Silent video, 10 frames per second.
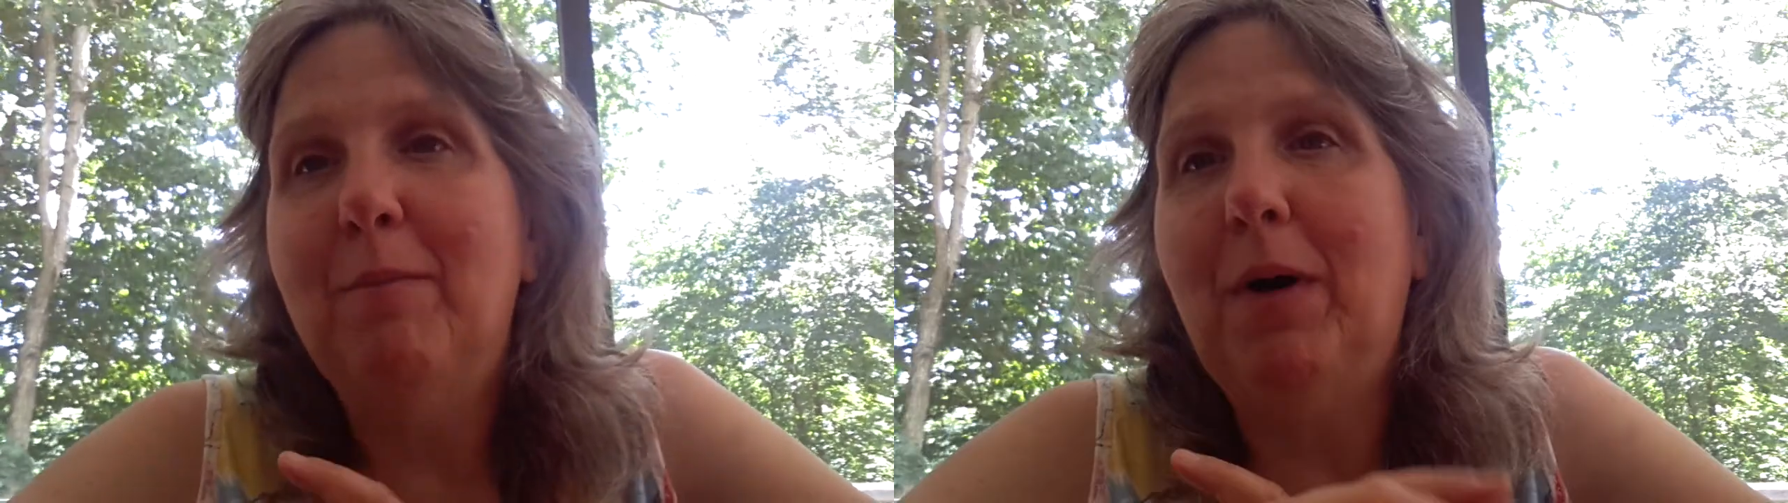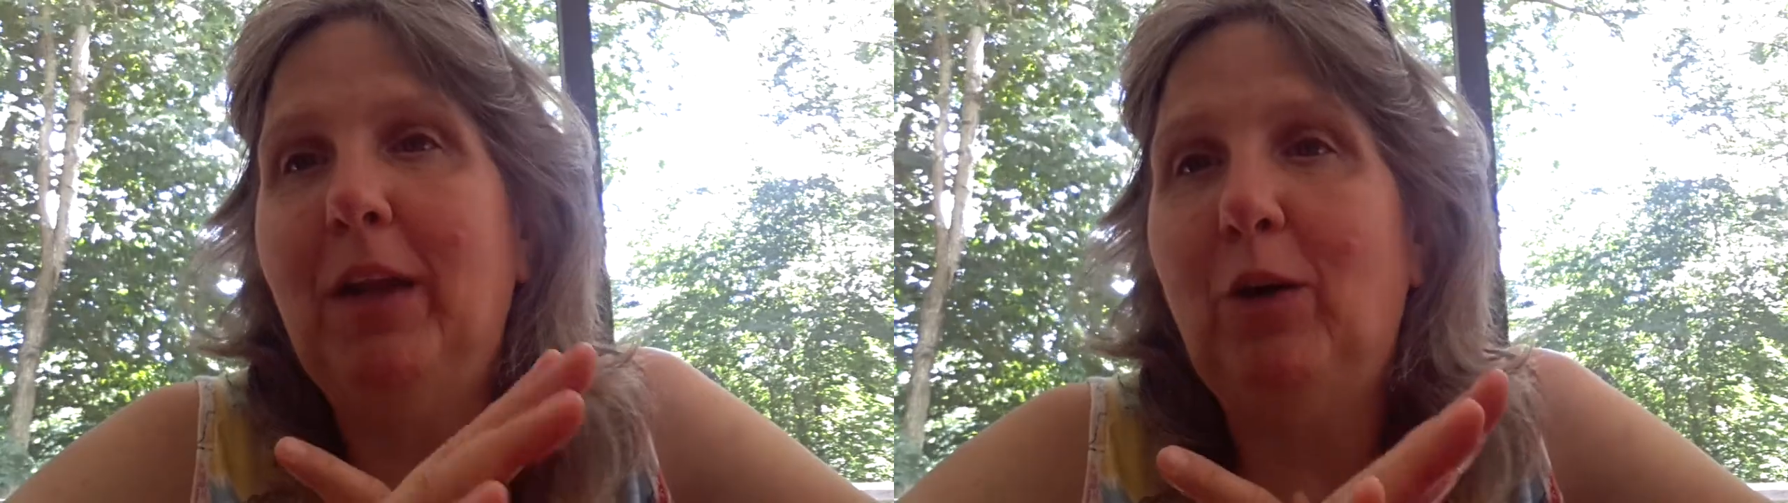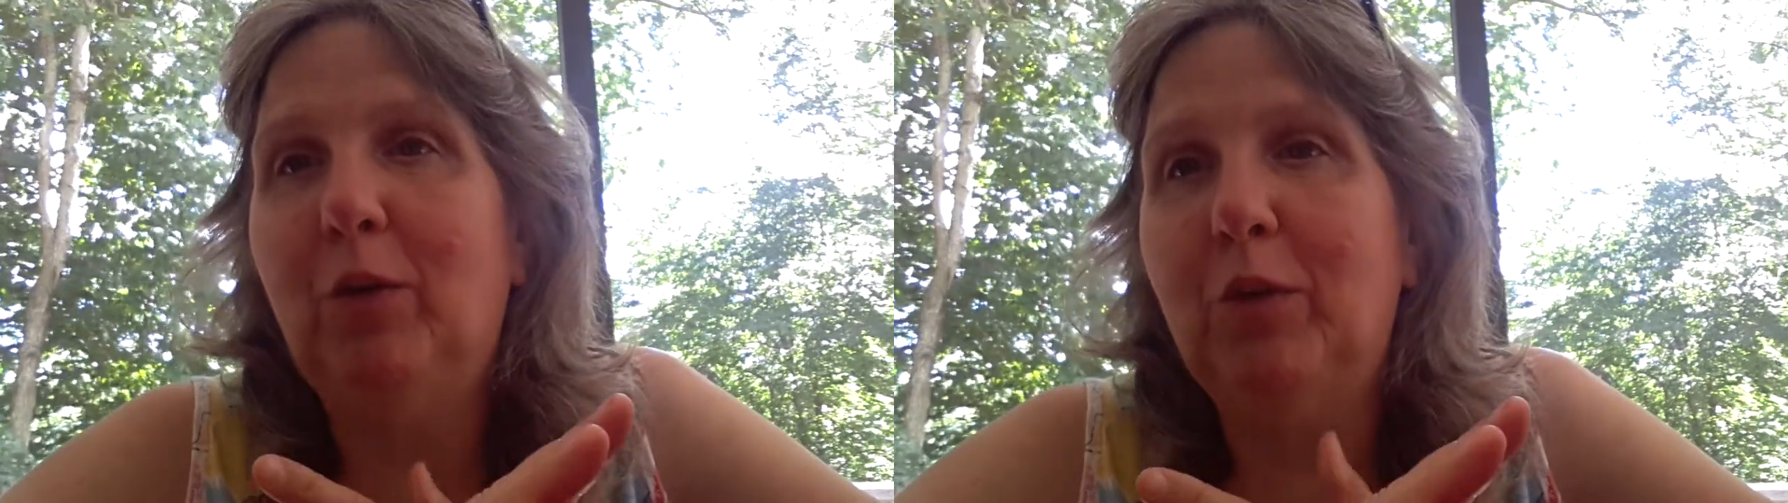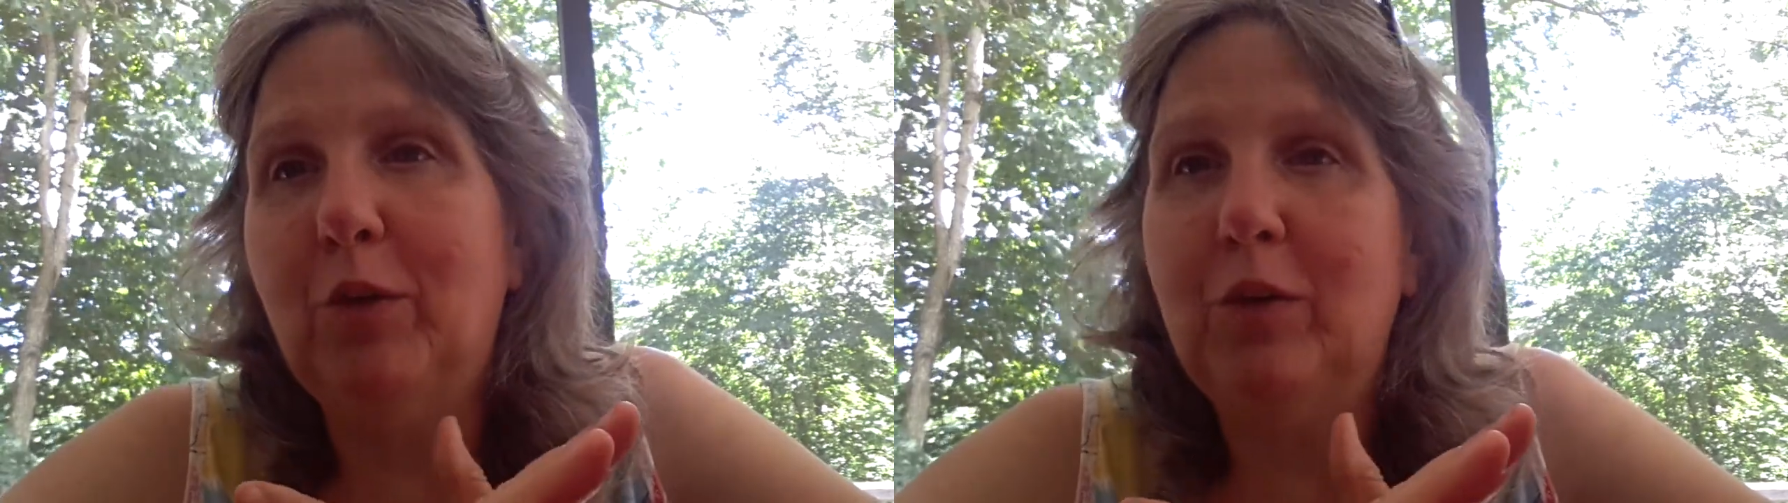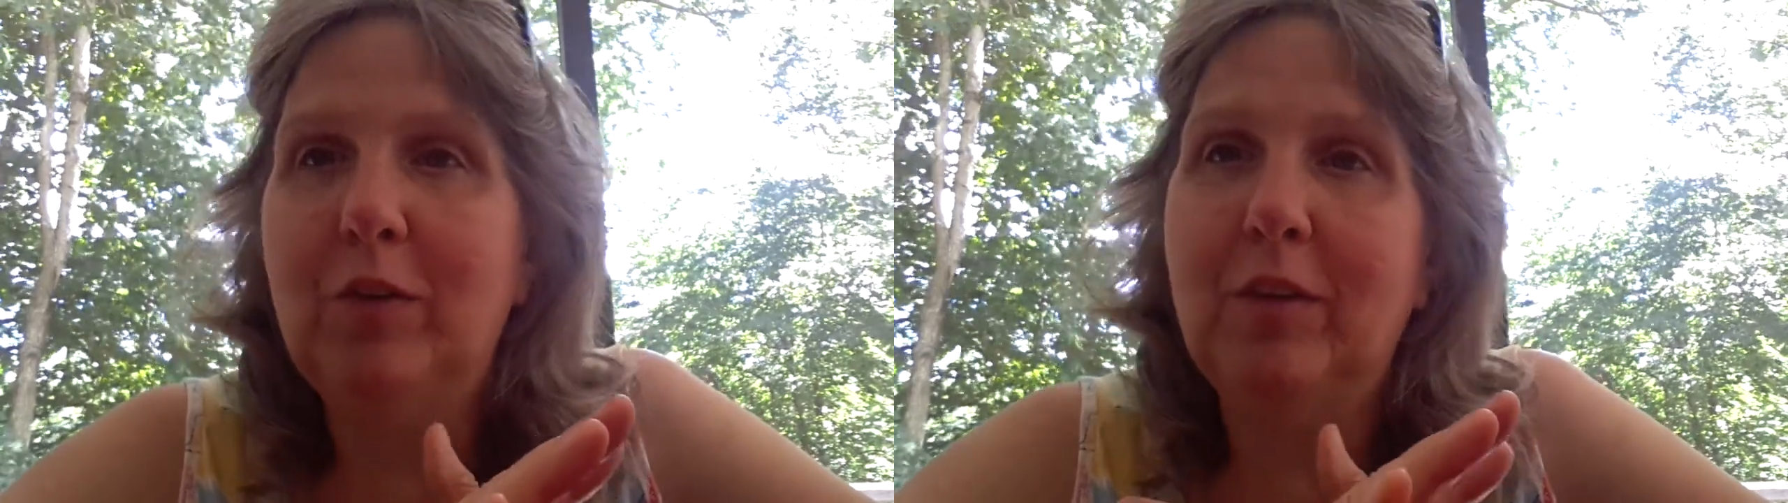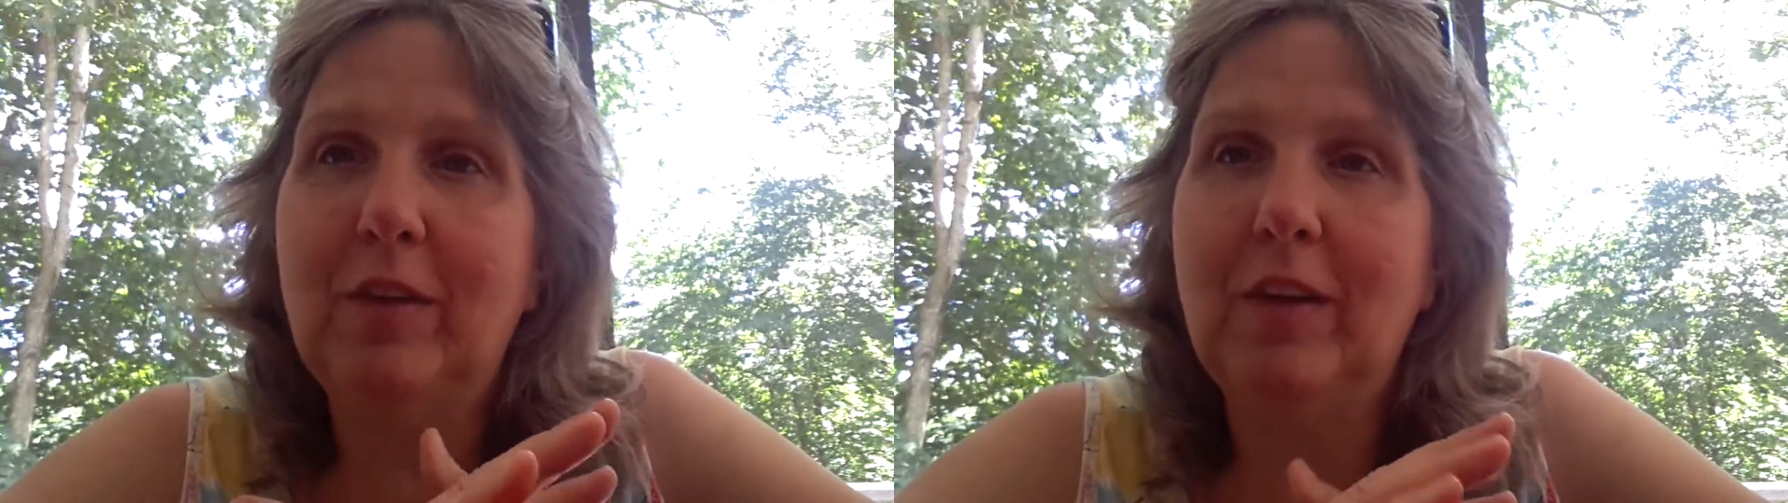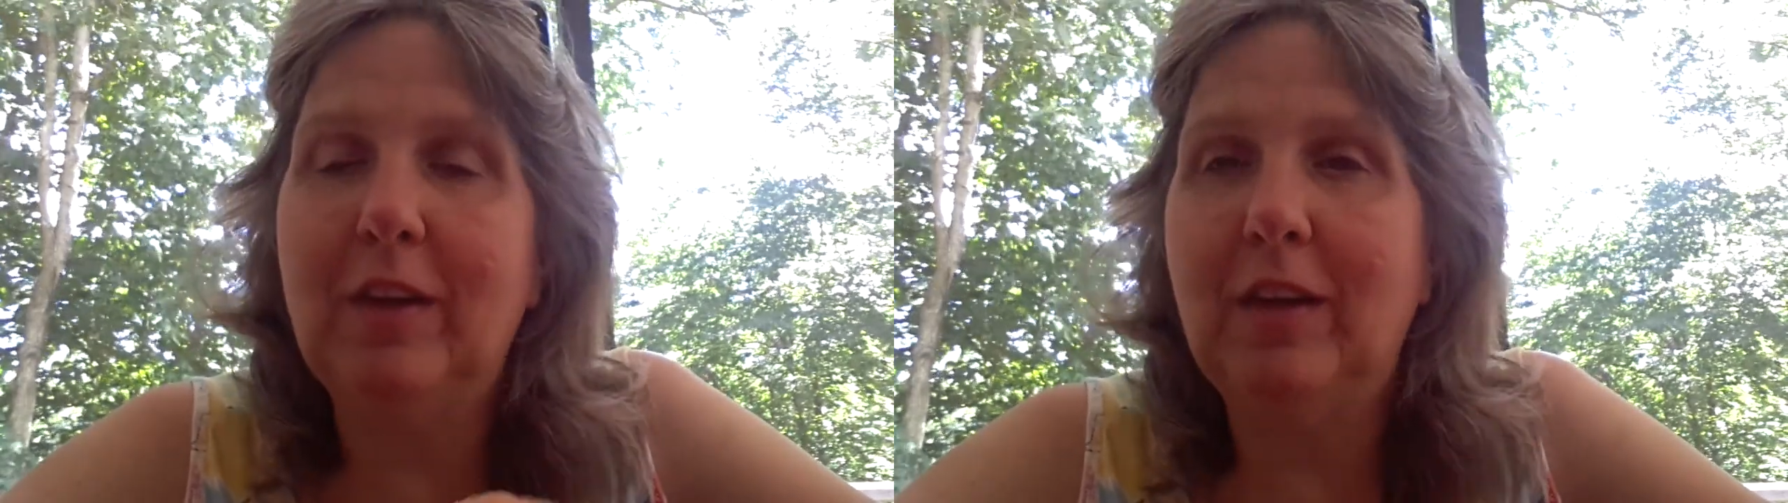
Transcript: pot holders.